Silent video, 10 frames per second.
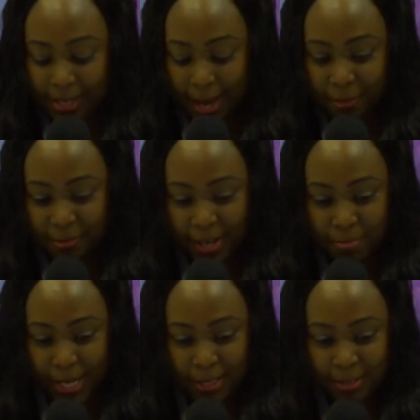life.
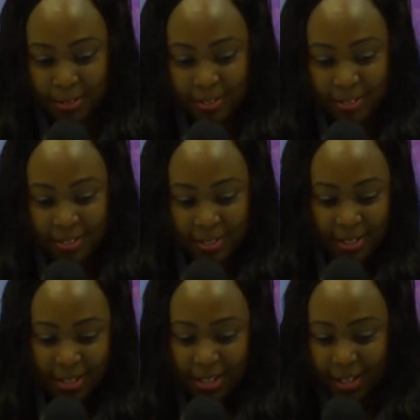Amen?
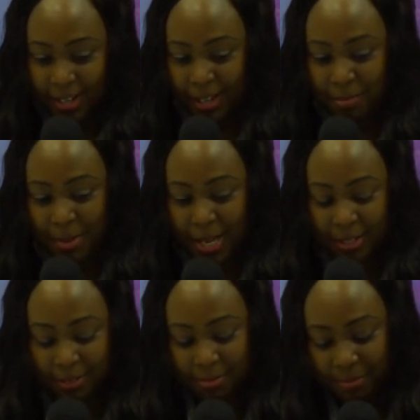
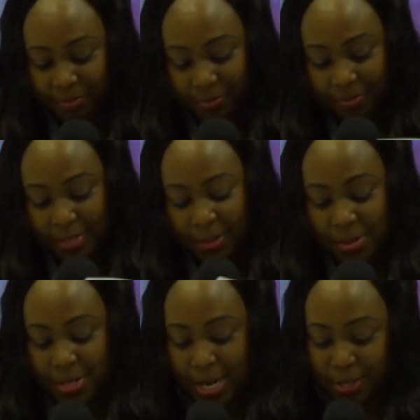Amen. Amen.
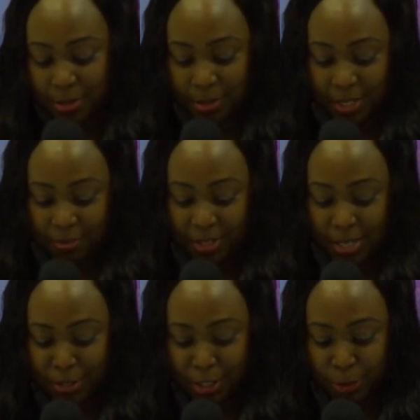God has not given
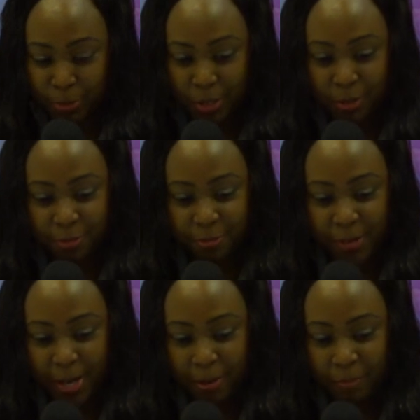us a spirit of
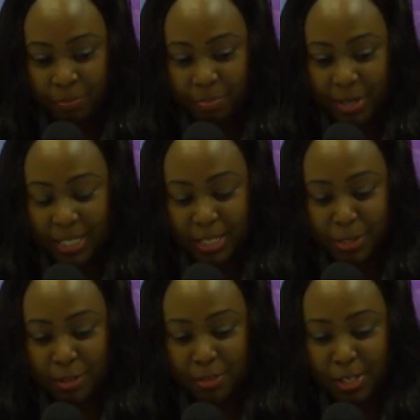fear, but he
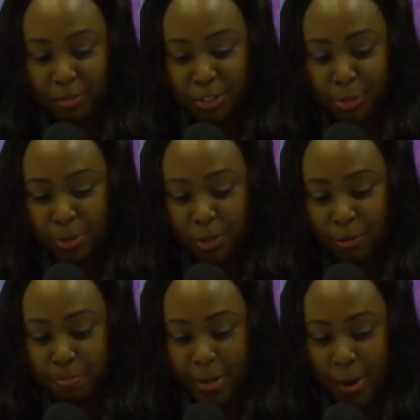has given us a spirit
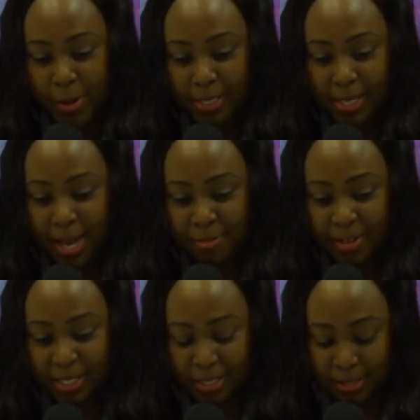of power, love,
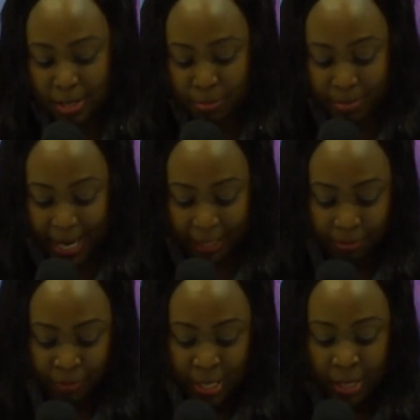and a sound
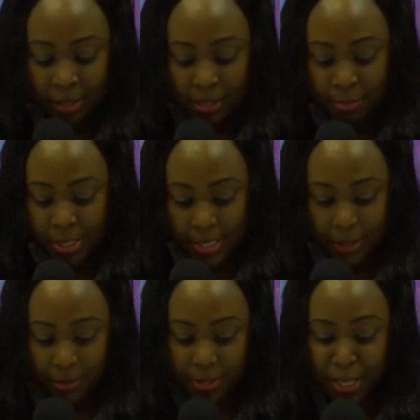mind. Let me
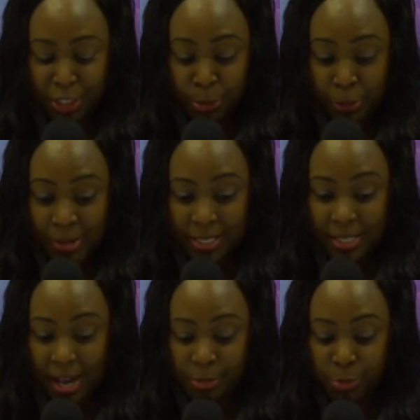tell you, that spirit
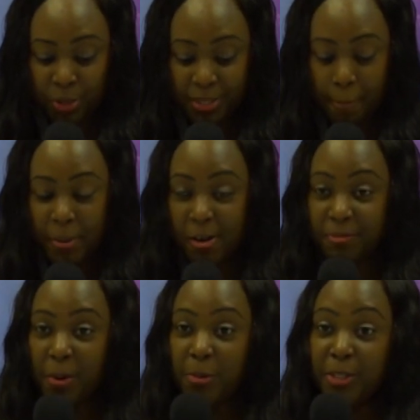comes with the power
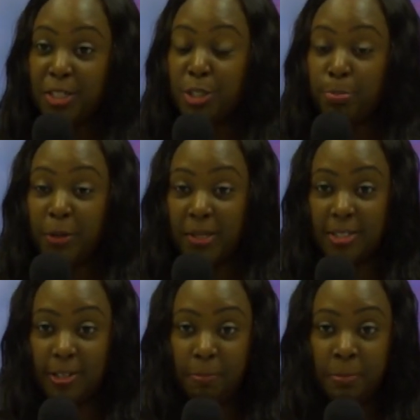of the Holy Spirit.